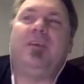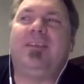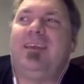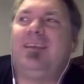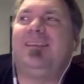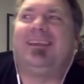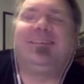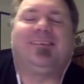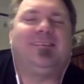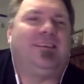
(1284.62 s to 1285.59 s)
you think like
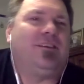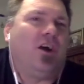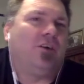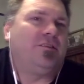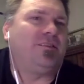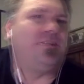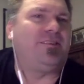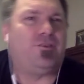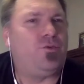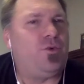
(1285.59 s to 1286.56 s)
$60, it's
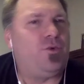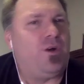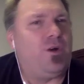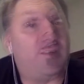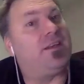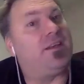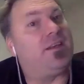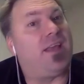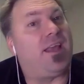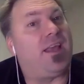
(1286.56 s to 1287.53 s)
like $12 a day.